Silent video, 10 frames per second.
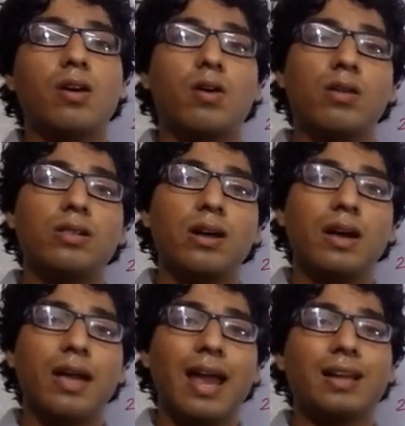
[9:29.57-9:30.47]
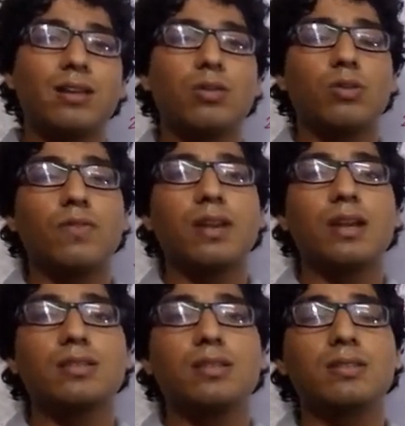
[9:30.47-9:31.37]
all the act
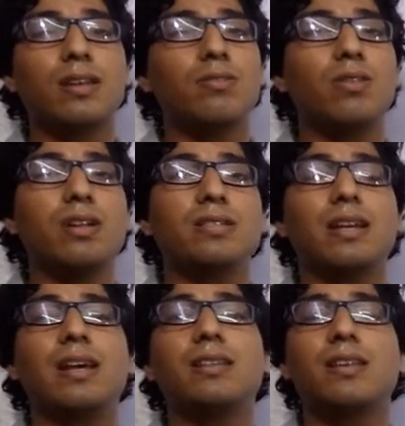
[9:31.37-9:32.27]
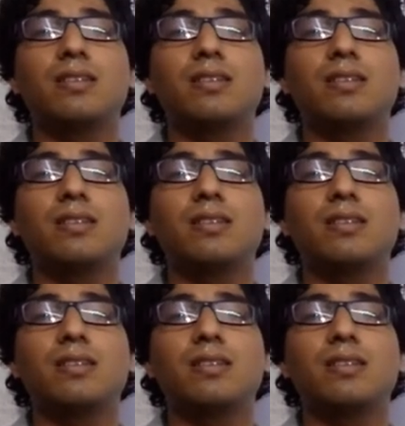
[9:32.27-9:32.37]
notification circulars and other